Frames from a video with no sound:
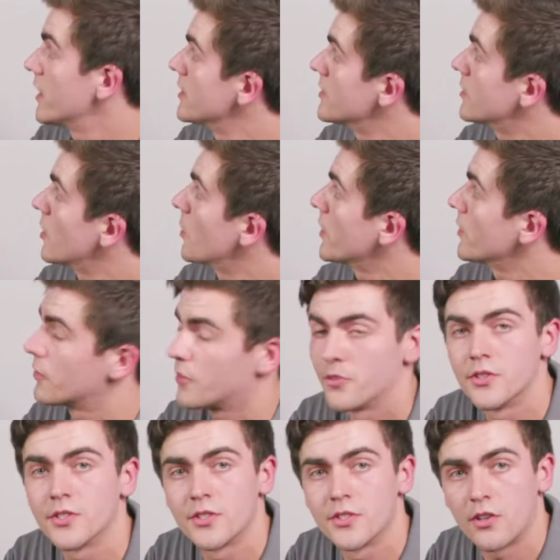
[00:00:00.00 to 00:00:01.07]
is going through
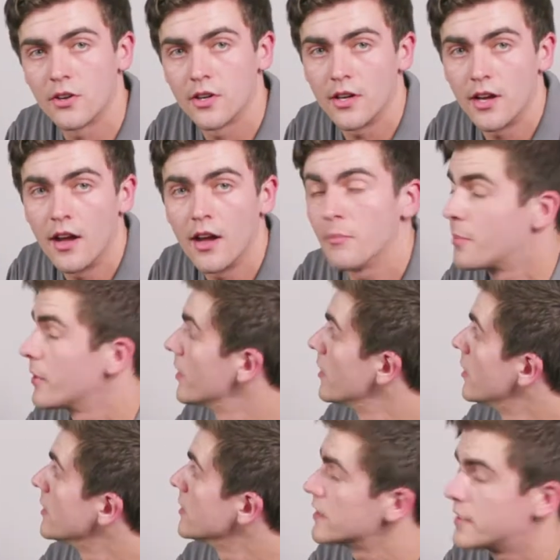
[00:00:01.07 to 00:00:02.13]
the startup
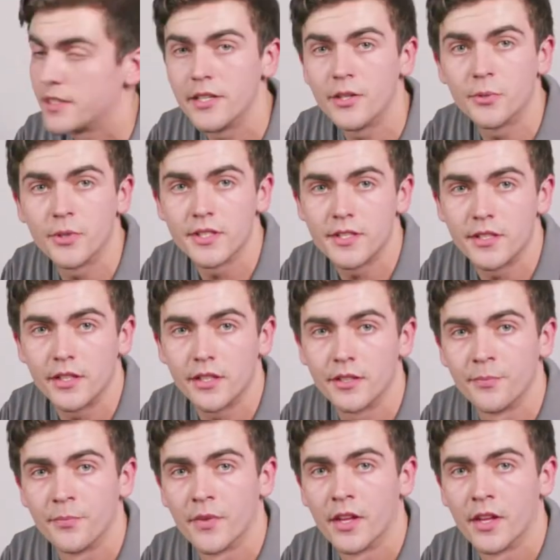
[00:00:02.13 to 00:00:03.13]
sequence here.